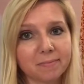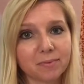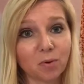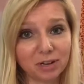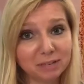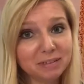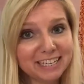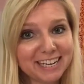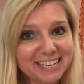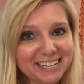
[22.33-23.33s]
going to be
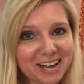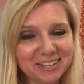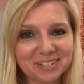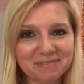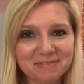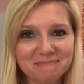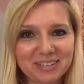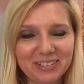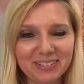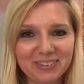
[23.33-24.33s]
taking classes with
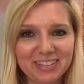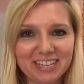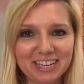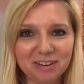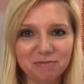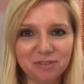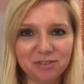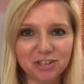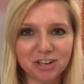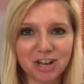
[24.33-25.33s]
me soon in the near
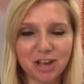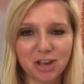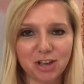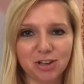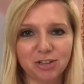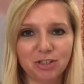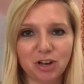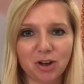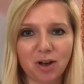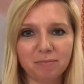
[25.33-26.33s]
future.
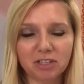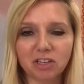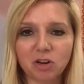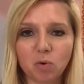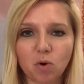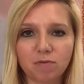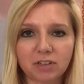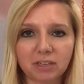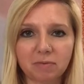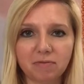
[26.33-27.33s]
So I'm just going to go over
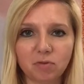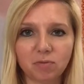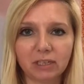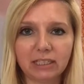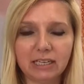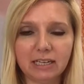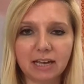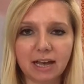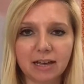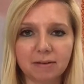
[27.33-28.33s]
some of the really
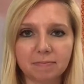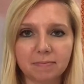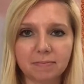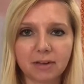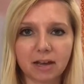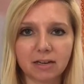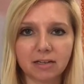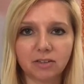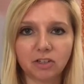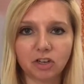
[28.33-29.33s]
kind of
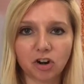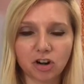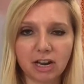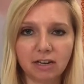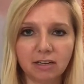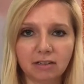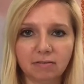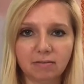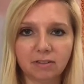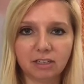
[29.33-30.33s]
starting
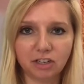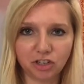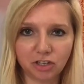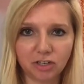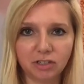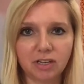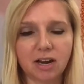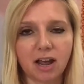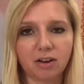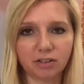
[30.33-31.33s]
stitches
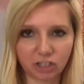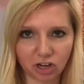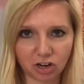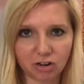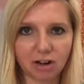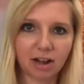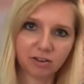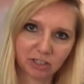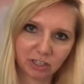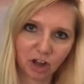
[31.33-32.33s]
and how to start and
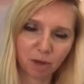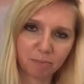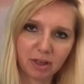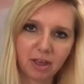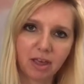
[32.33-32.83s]
how to stop.